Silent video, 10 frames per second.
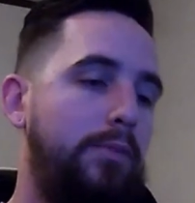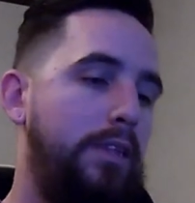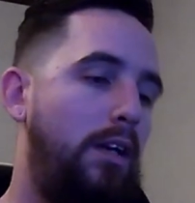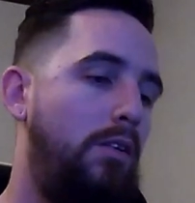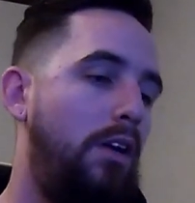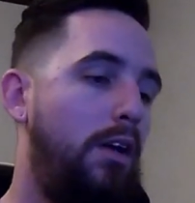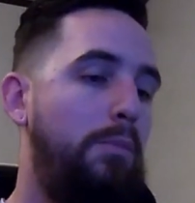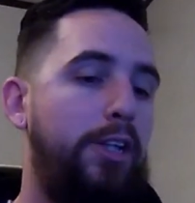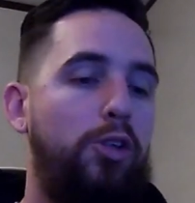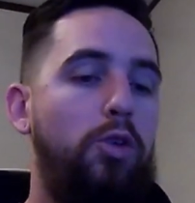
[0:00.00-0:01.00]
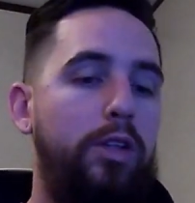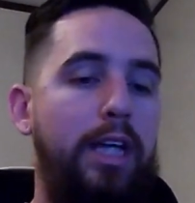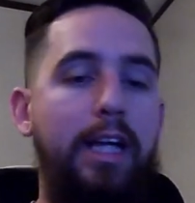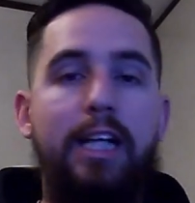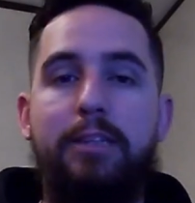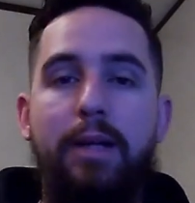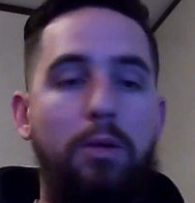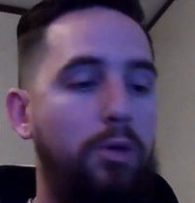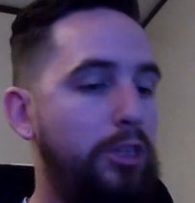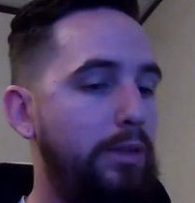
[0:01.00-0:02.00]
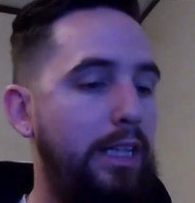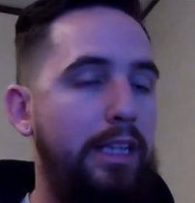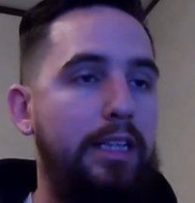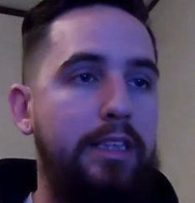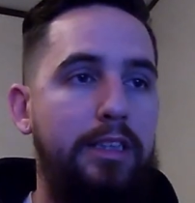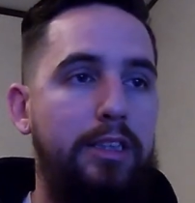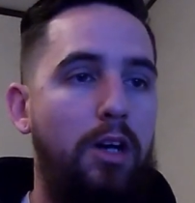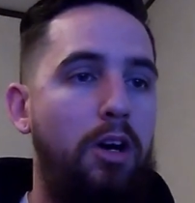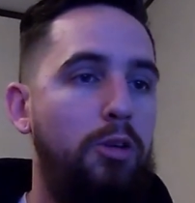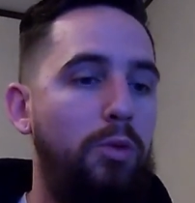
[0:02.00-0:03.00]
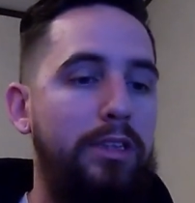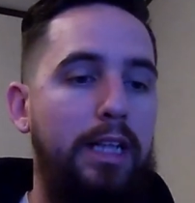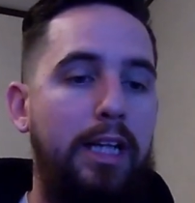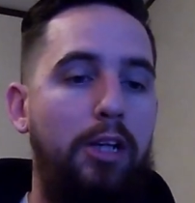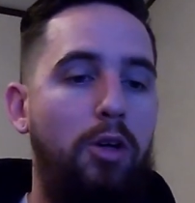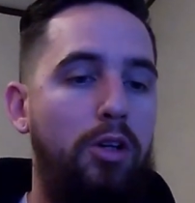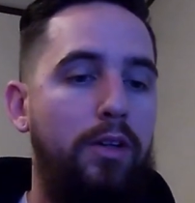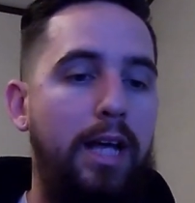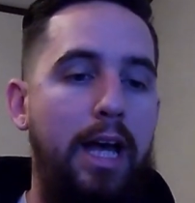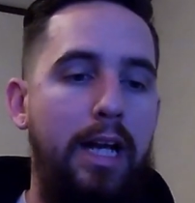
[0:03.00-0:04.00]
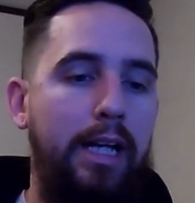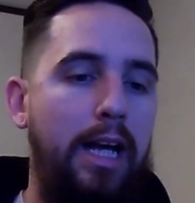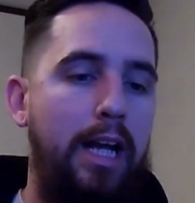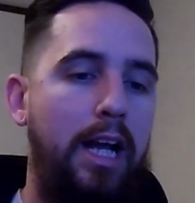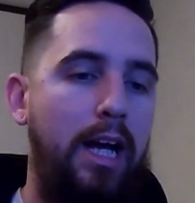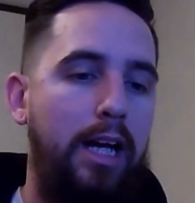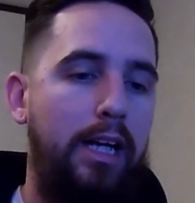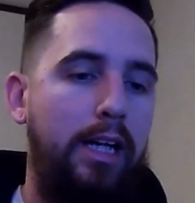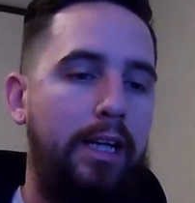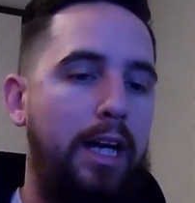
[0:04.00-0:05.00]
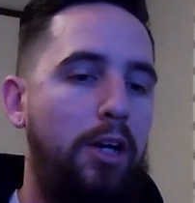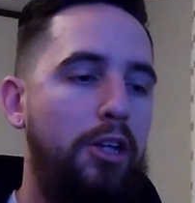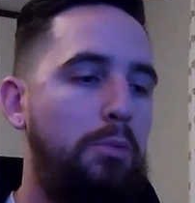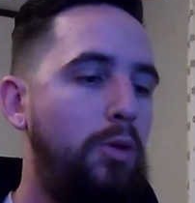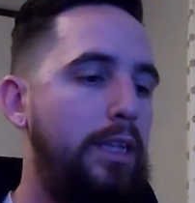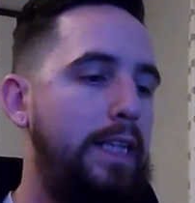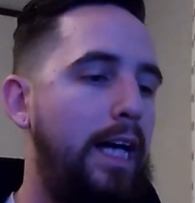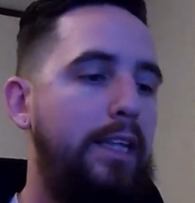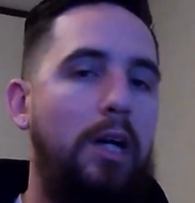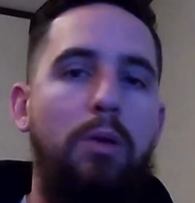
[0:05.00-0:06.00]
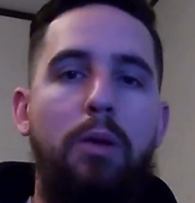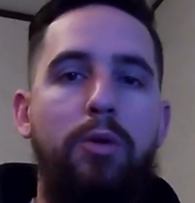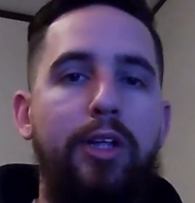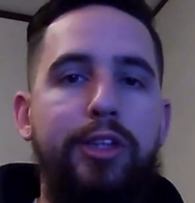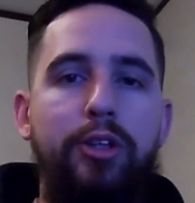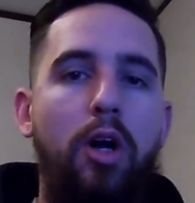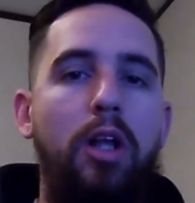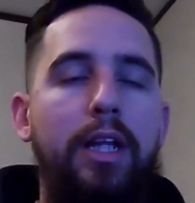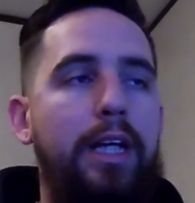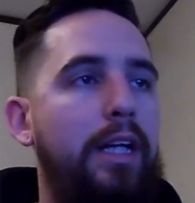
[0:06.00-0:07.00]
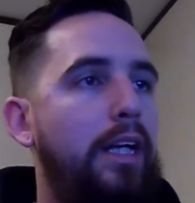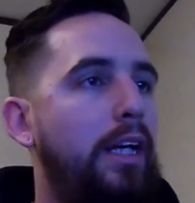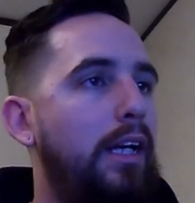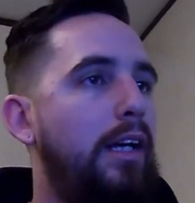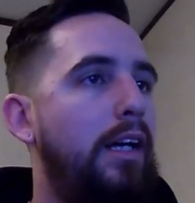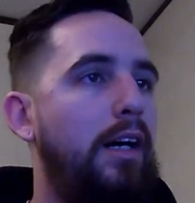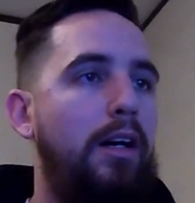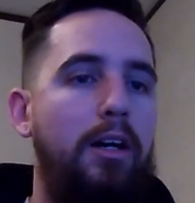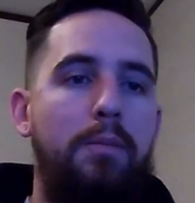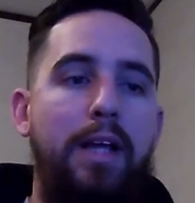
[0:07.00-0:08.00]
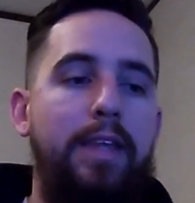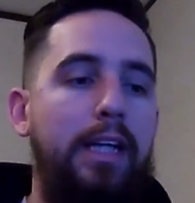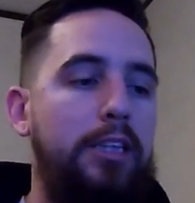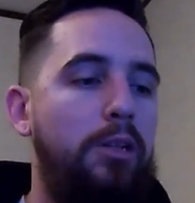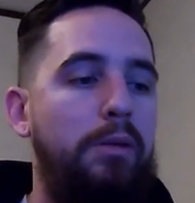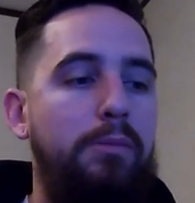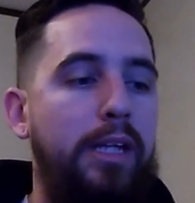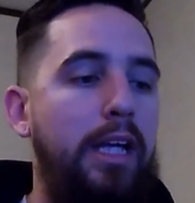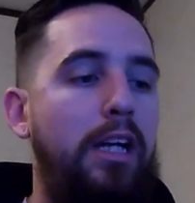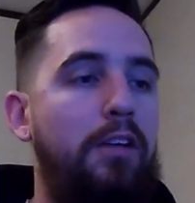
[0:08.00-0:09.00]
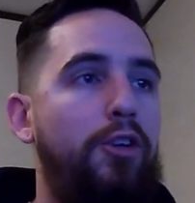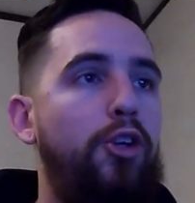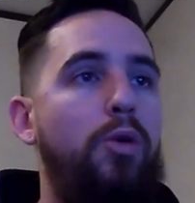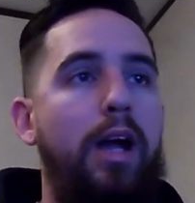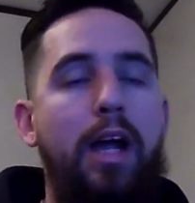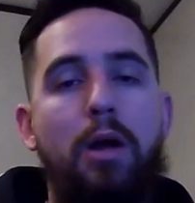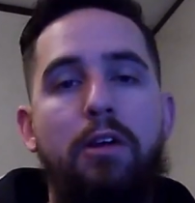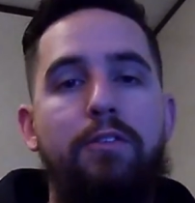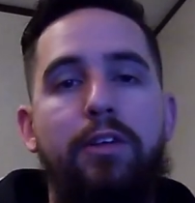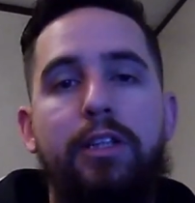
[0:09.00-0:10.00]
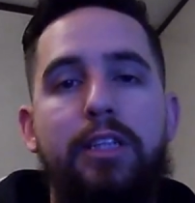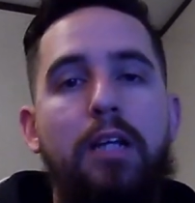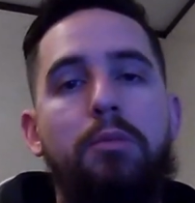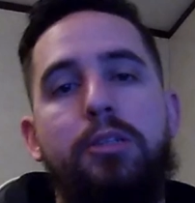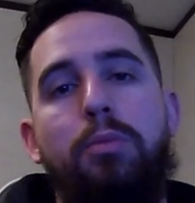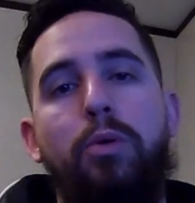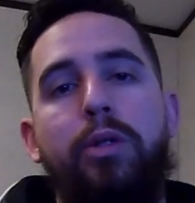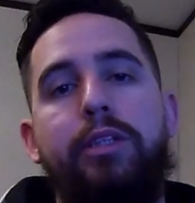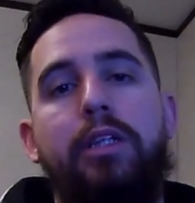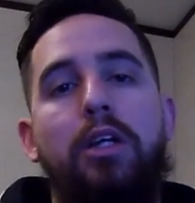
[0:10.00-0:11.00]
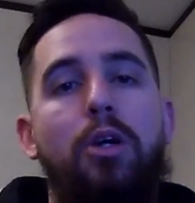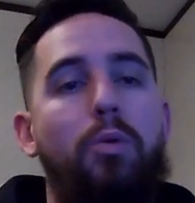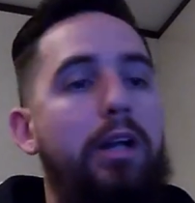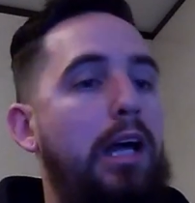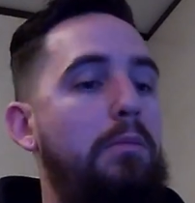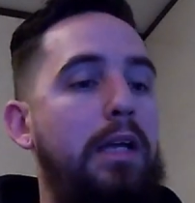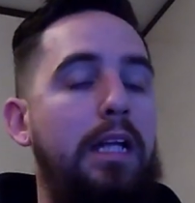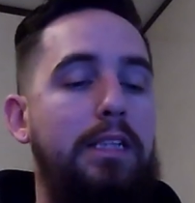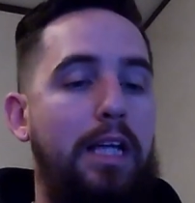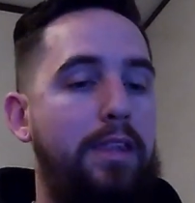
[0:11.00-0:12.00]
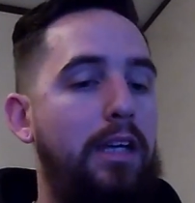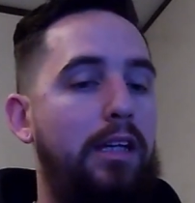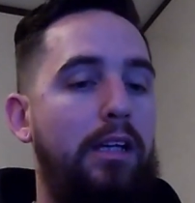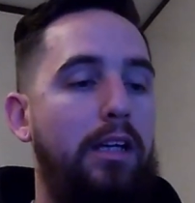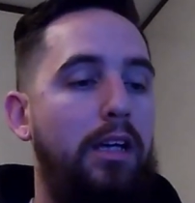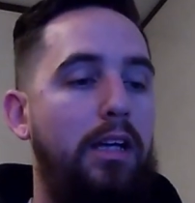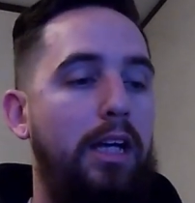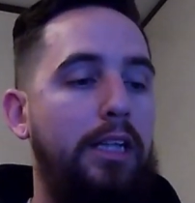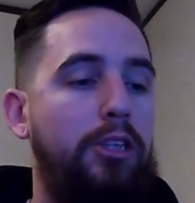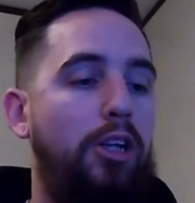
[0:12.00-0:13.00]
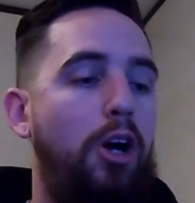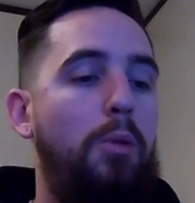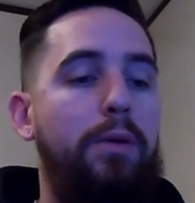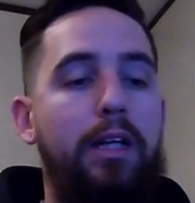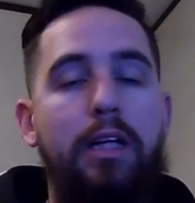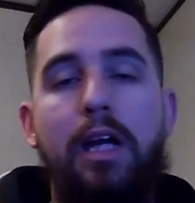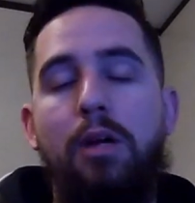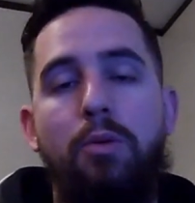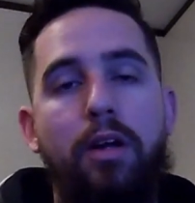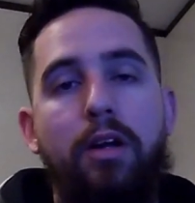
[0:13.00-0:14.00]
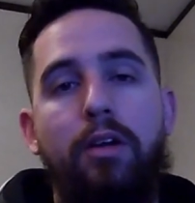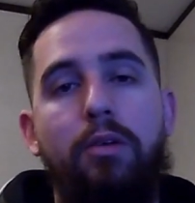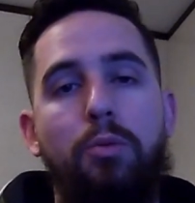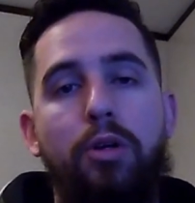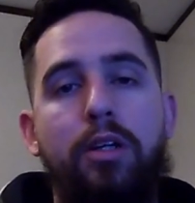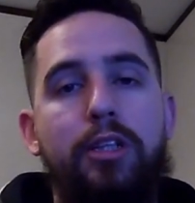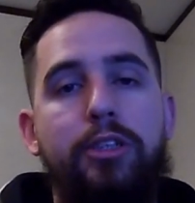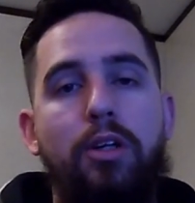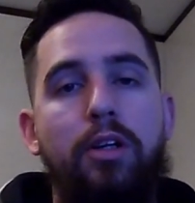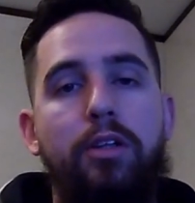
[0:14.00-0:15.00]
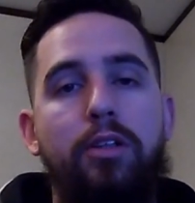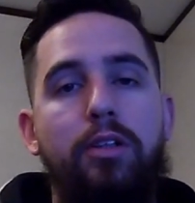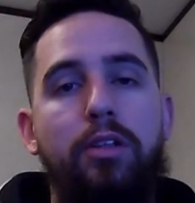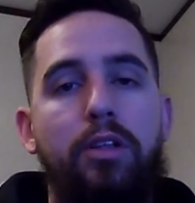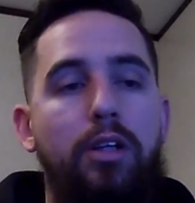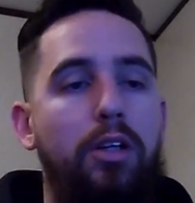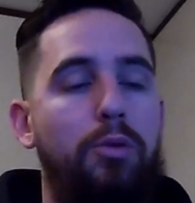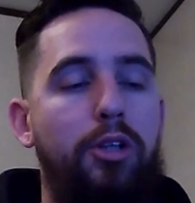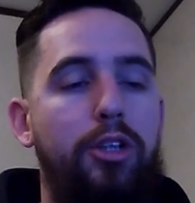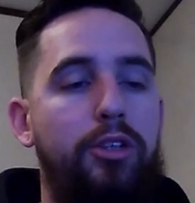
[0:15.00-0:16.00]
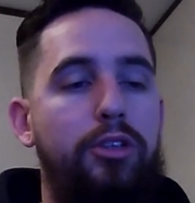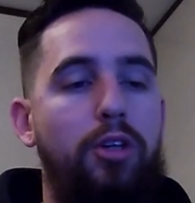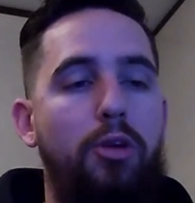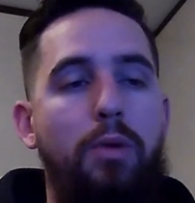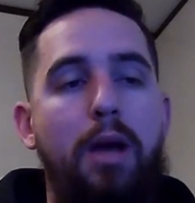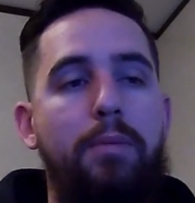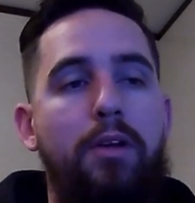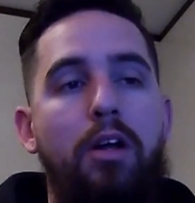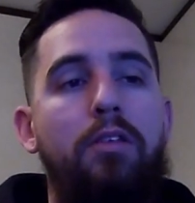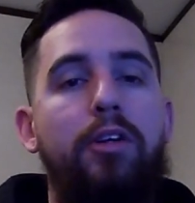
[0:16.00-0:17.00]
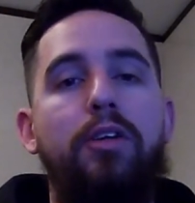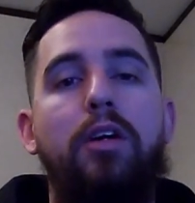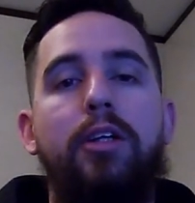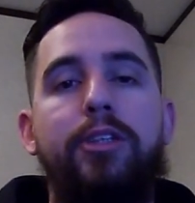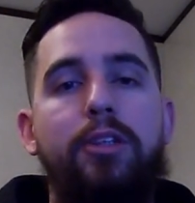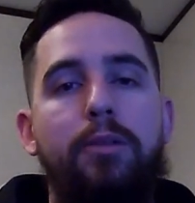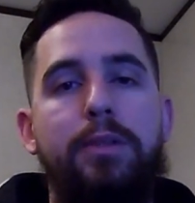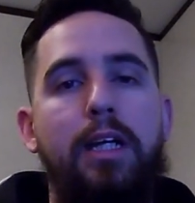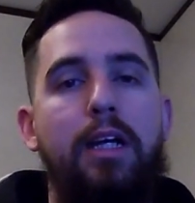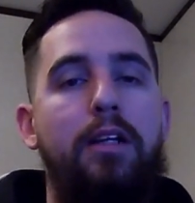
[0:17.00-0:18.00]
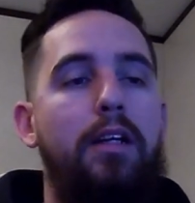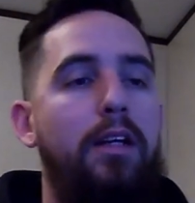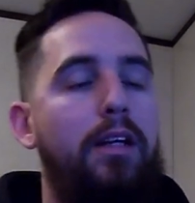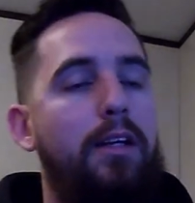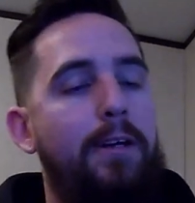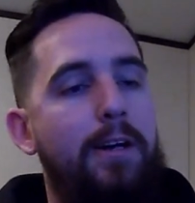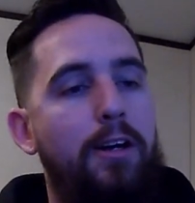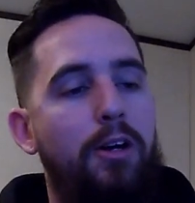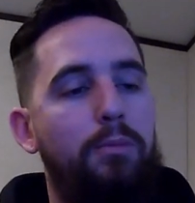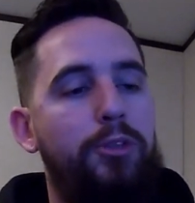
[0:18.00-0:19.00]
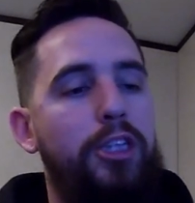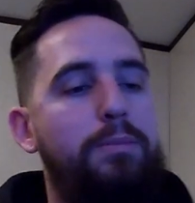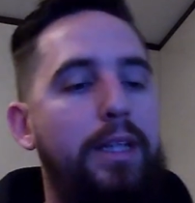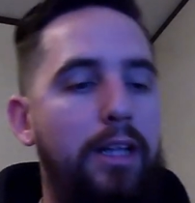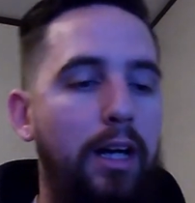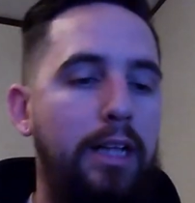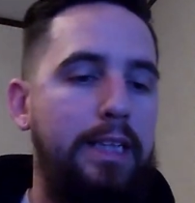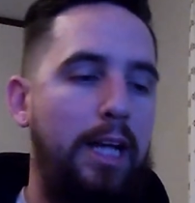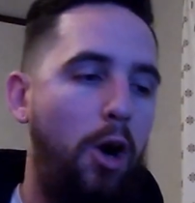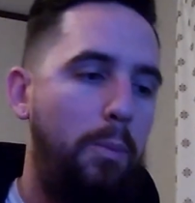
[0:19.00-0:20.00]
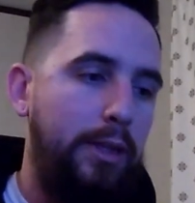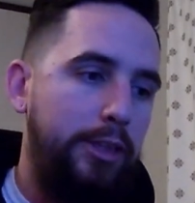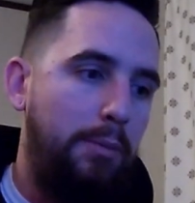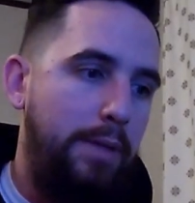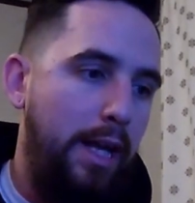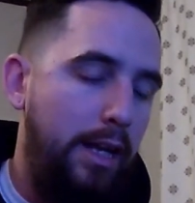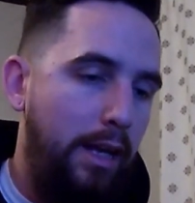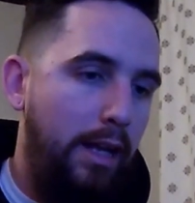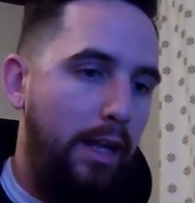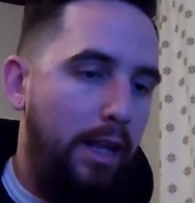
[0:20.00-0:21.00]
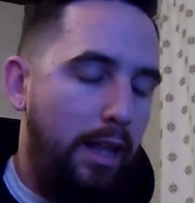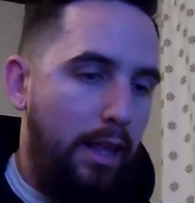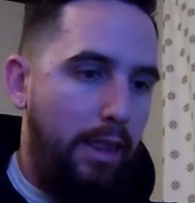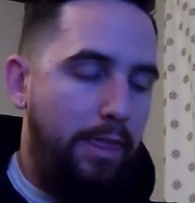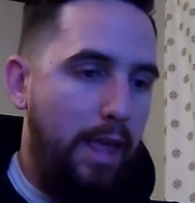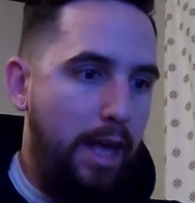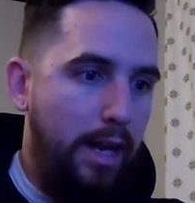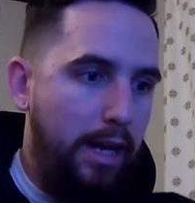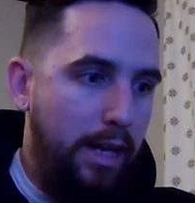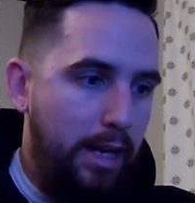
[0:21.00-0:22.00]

So, but the cool thing is, man, once we get this installed, once I get going on that, and I got all the boys out there while we're installing it, I think it's going to be the beginning of a new era for the Seamless boys. What I mean is, I think it's going to open the gate where we're going to start wrapping all of our cars. You know what I'm saying? Just because it opens up that